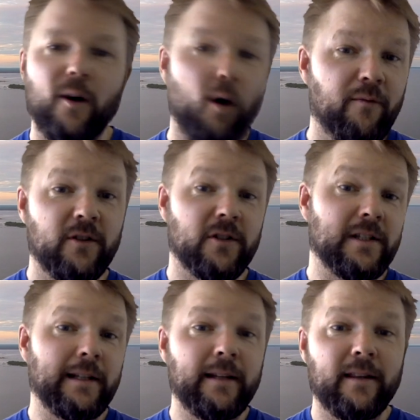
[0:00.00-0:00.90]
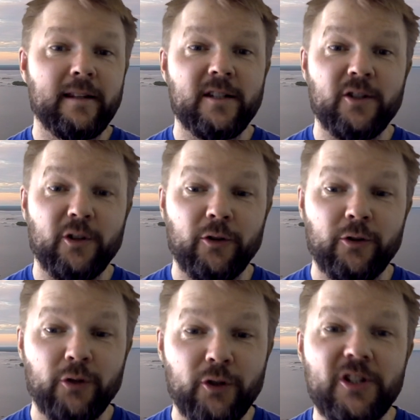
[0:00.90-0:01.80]
Obviously, this is
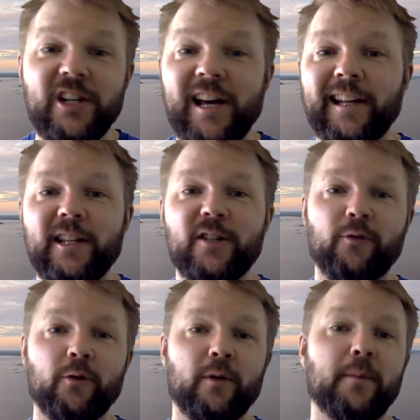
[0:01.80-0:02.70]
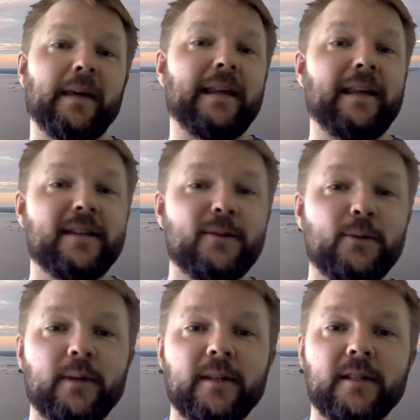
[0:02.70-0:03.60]
not a challenge for the beginning
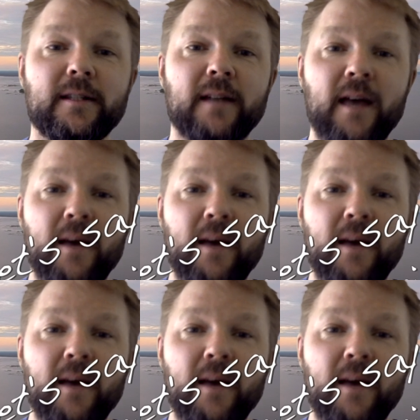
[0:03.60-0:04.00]
students.